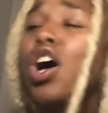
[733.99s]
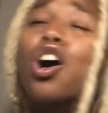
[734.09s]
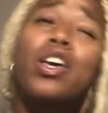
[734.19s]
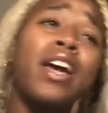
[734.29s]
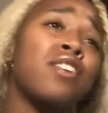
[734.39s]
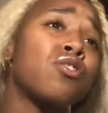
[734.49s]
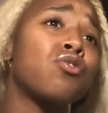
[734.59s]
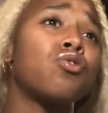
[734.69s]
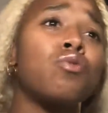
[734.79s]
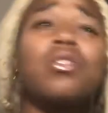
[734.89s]
all Cancers
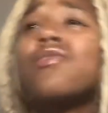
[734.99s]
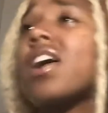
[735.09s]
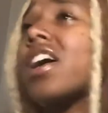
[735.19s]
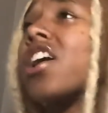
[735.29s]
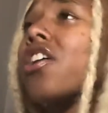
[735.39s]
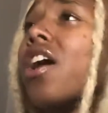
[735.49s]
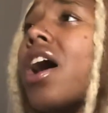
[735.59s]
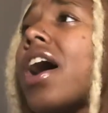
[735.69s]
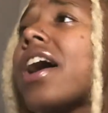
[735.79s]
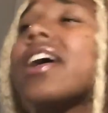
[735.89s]
do is fucking
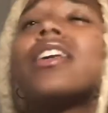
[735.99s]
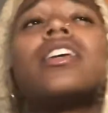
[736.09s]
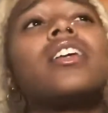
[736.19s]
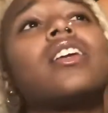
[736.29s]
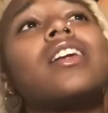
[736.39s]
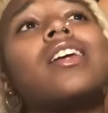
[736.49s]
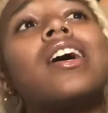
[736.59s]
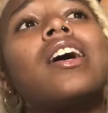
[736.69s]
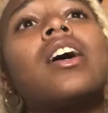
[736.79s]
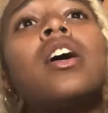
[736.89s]
cry and da da da da.